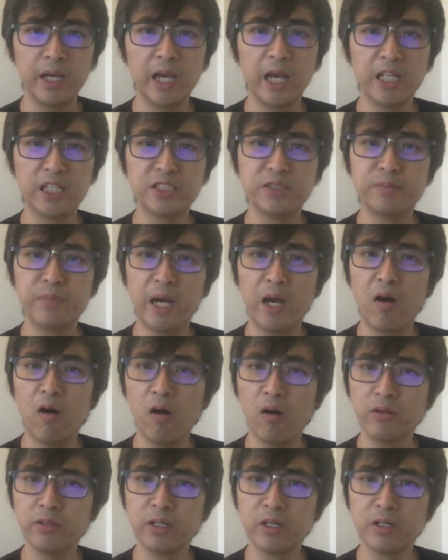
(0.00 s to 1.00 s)
It is my
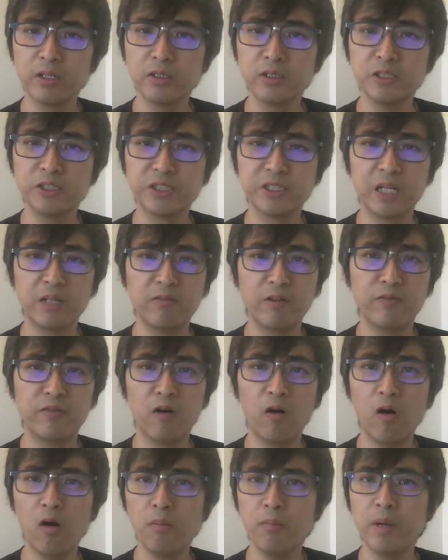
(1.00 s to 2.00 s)
honor to stand with
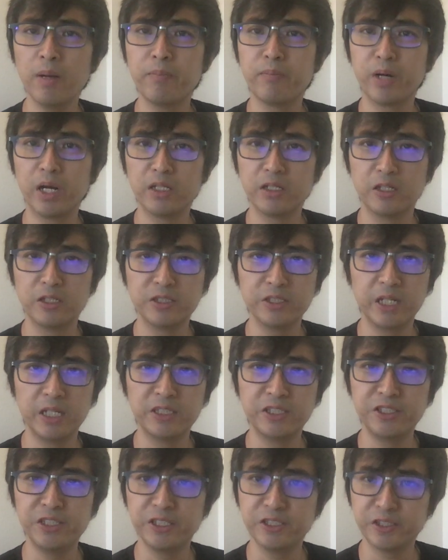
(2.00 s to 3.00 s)
all my brothers and
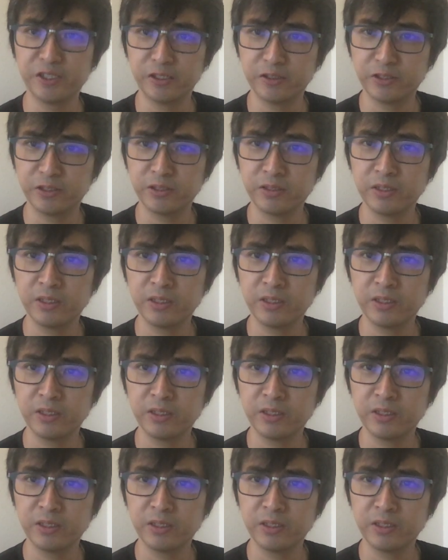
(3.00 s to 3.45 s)
sisters,